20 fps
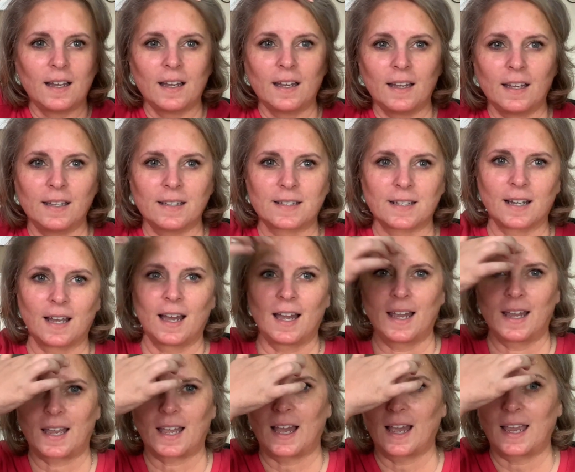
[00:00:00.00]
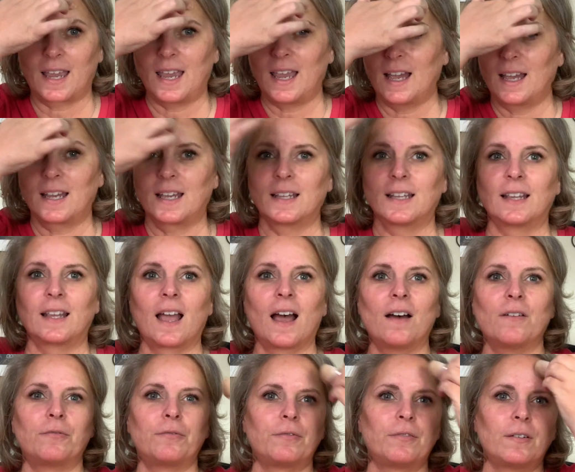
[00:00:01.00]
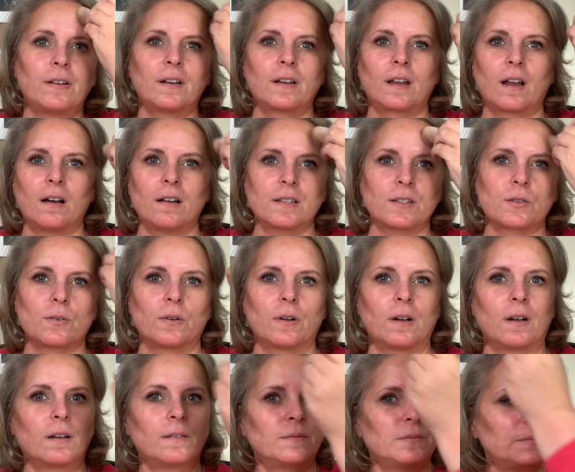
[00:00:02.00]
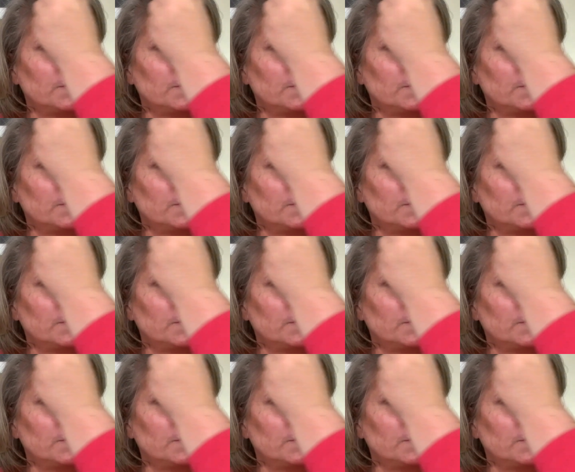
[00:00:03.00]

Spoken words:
it's like I can't get enough contour.